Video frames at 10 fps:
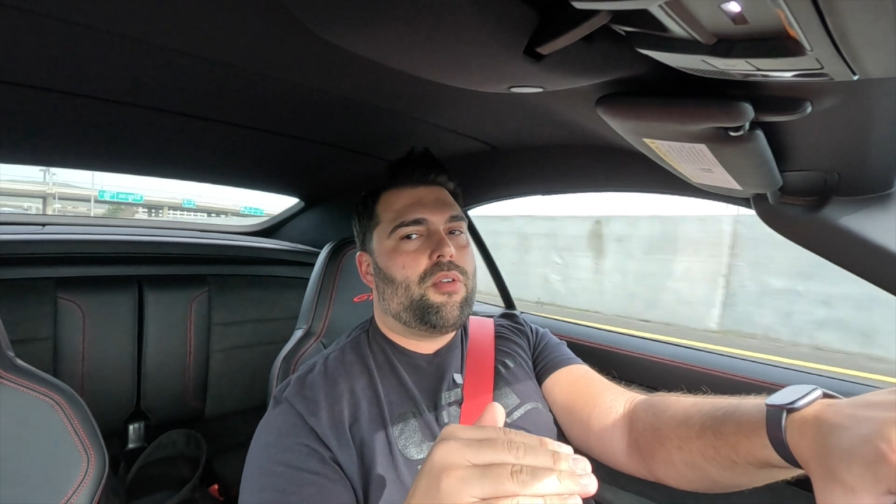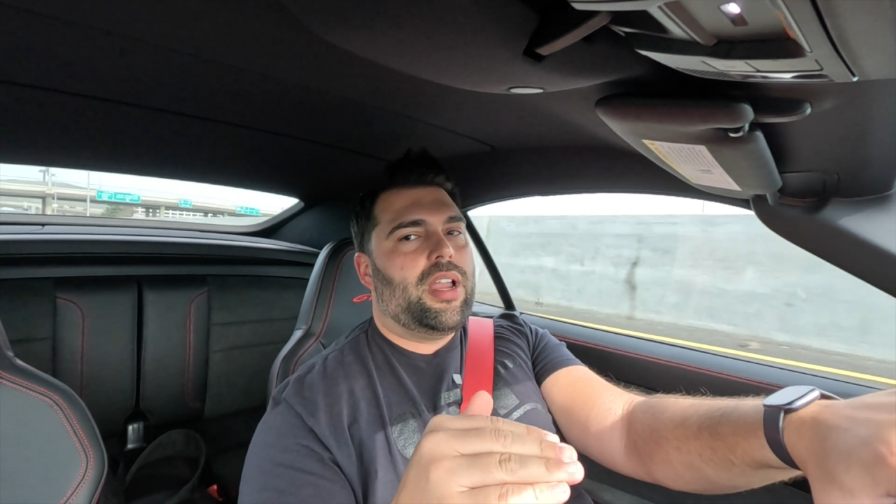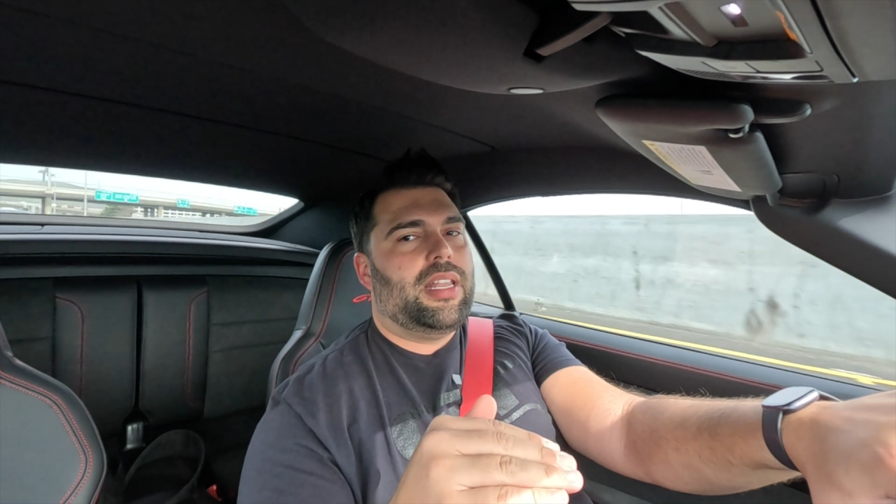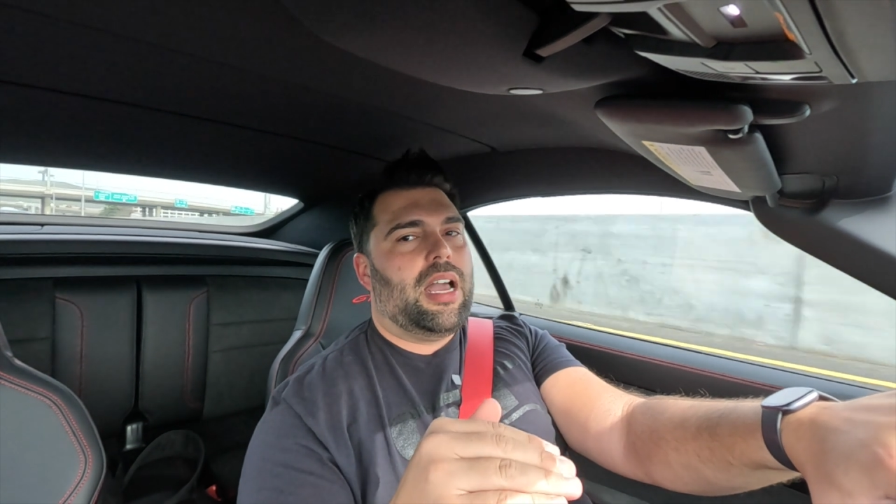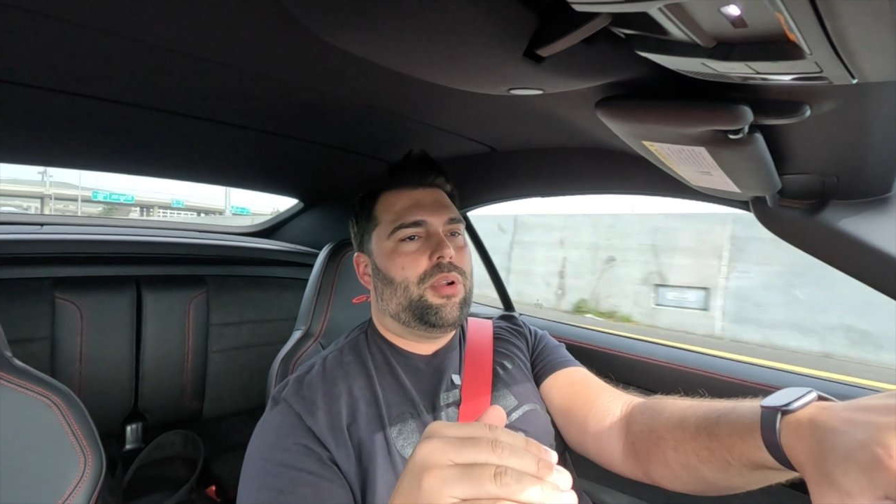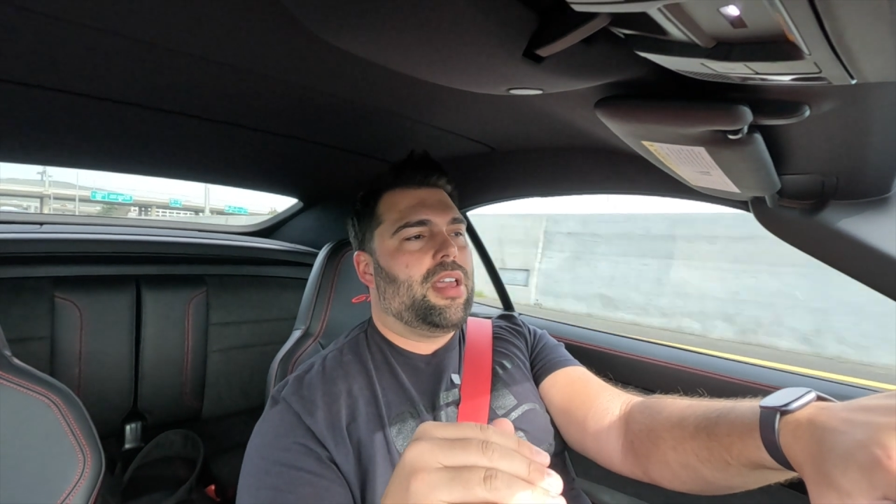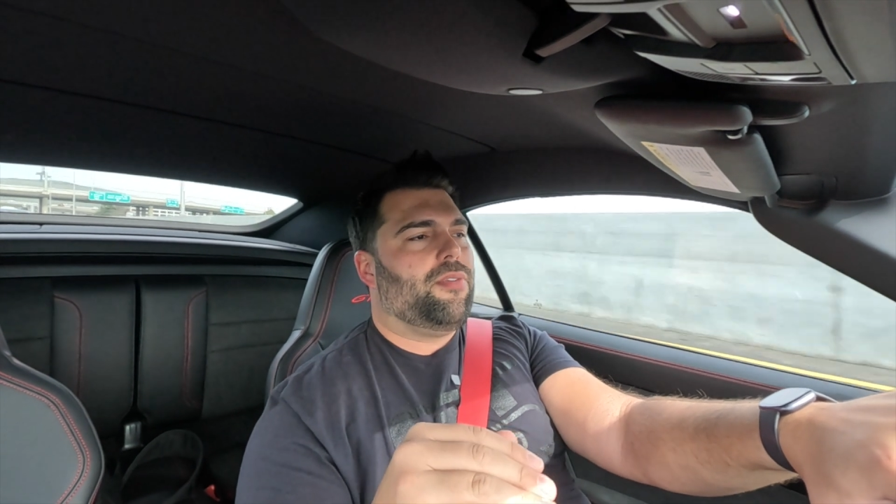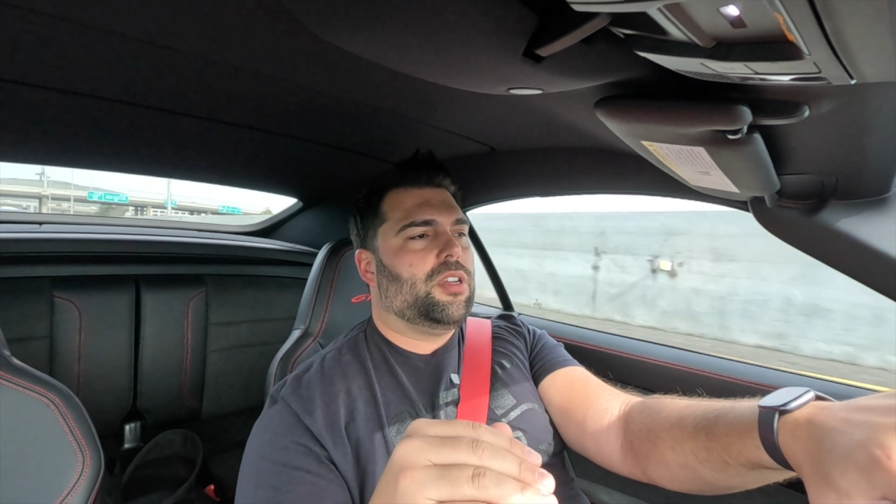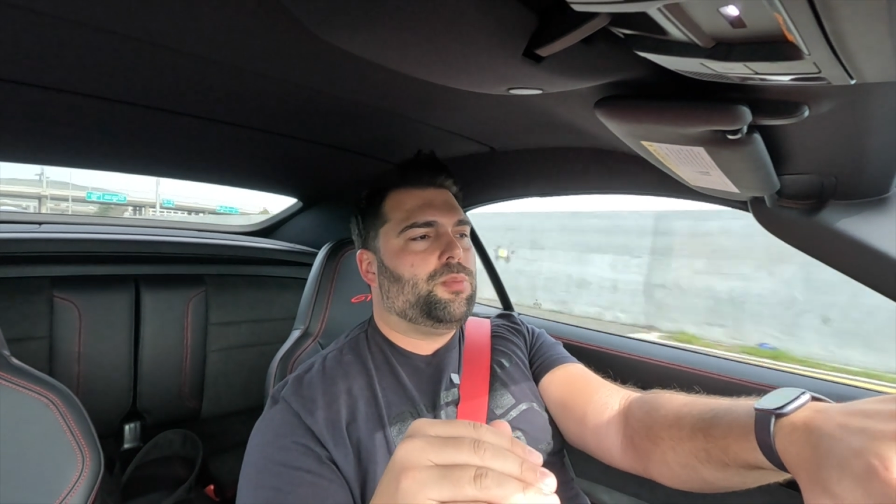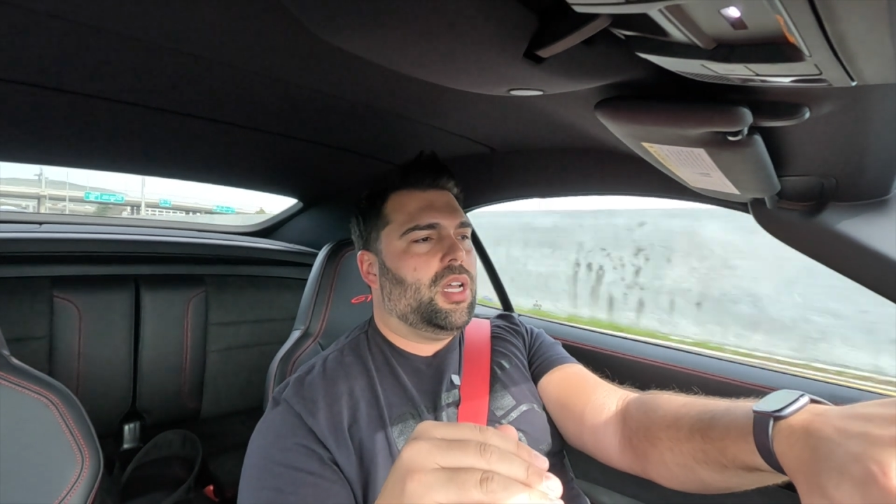radar when I
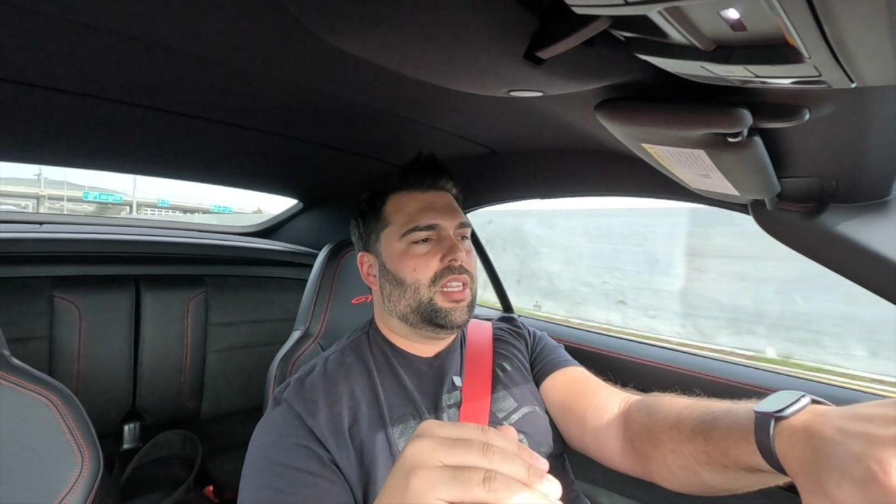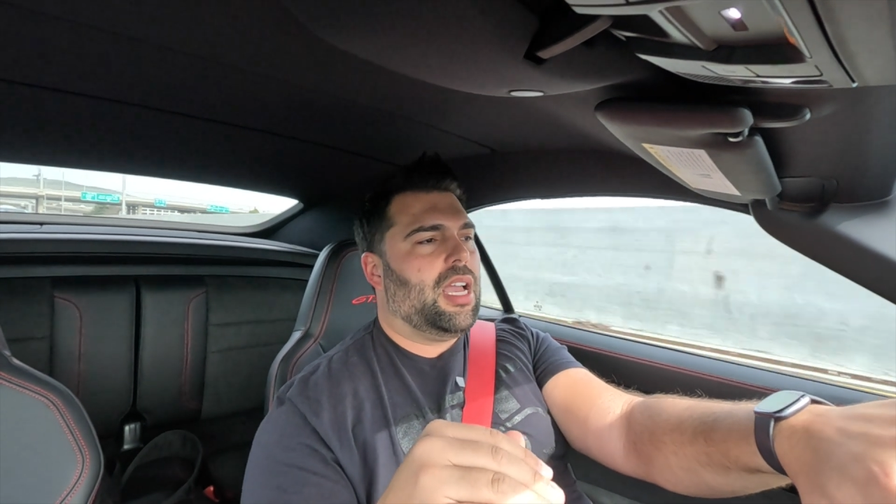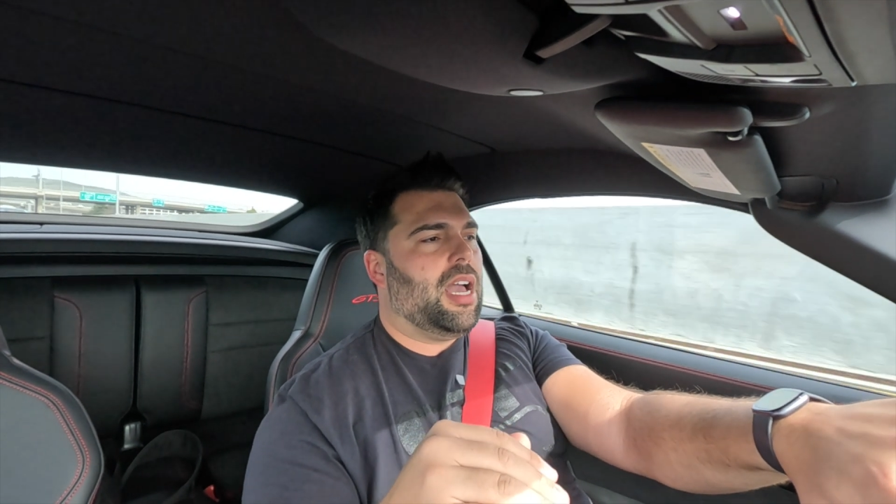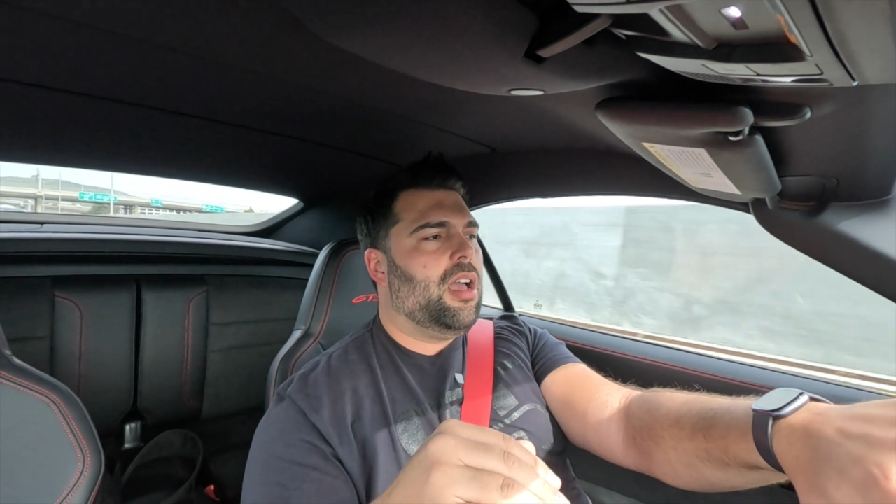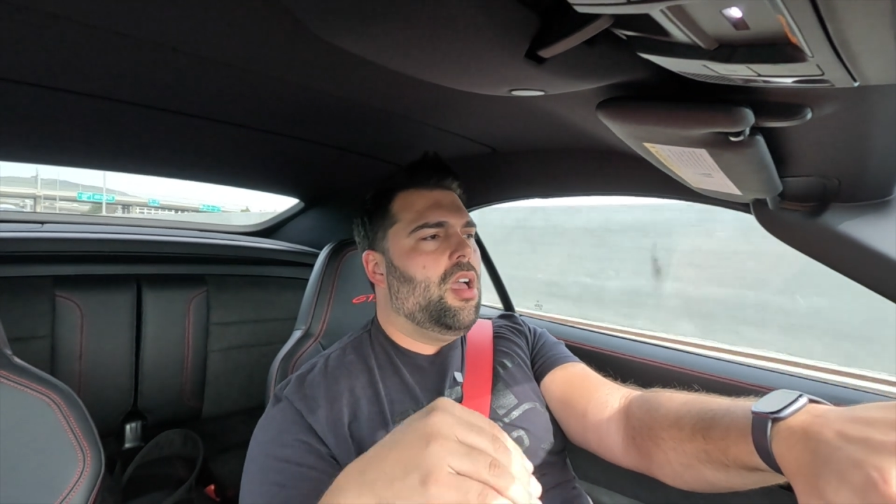first bought the car.